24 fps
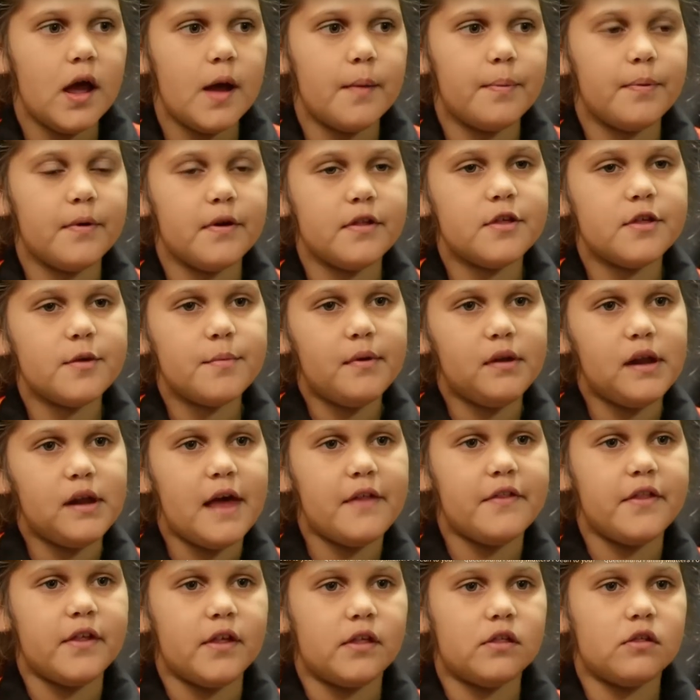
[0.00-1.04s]
A principal
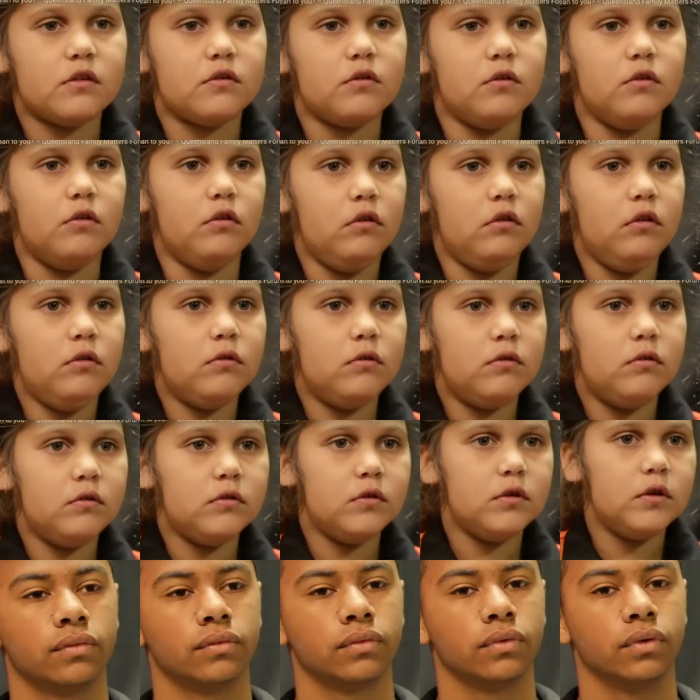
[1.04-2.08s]
at the school.
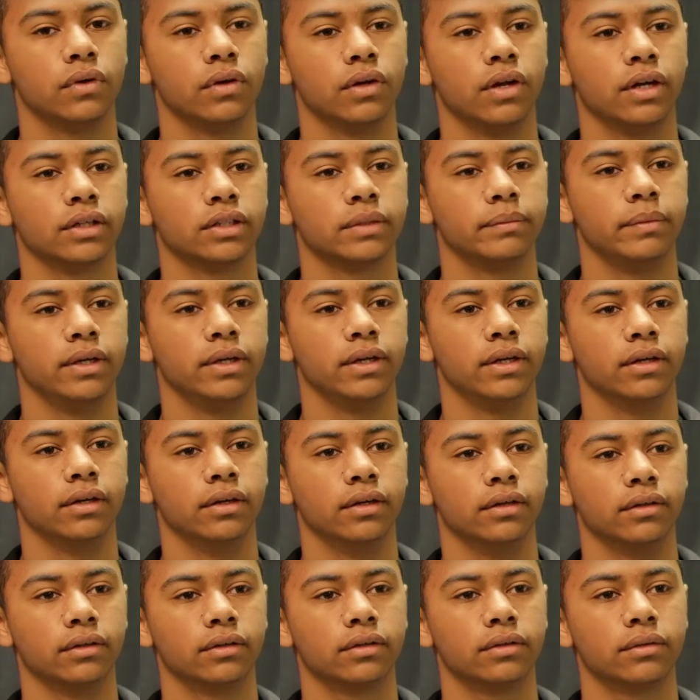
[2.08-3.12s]
I'd like to be a
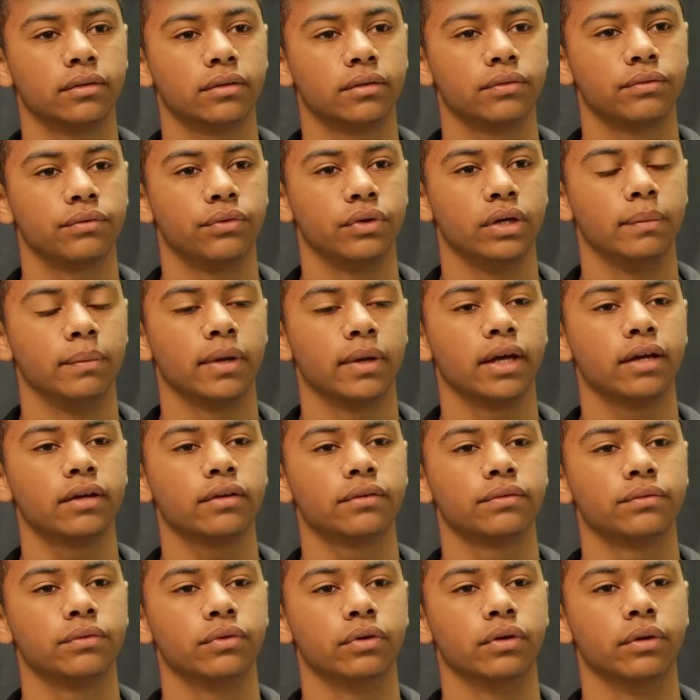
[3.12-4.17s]
footy player
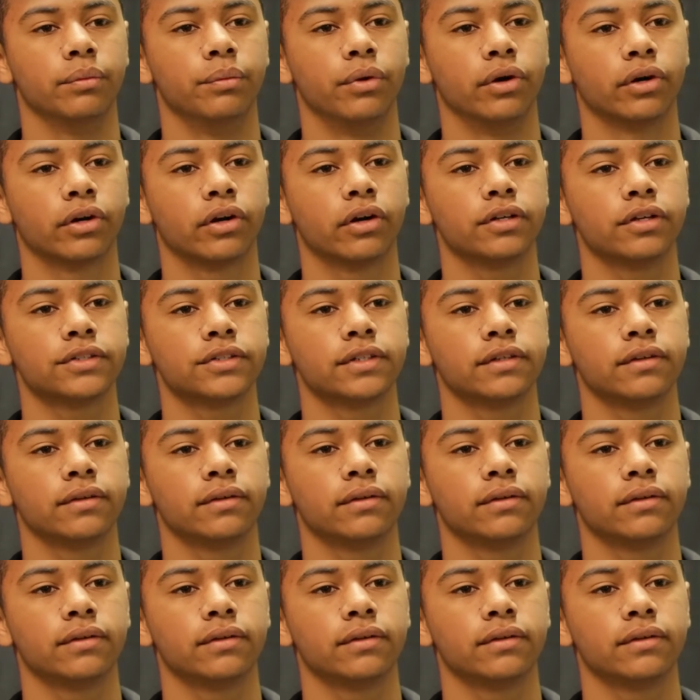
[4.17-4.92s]
for the Broncos.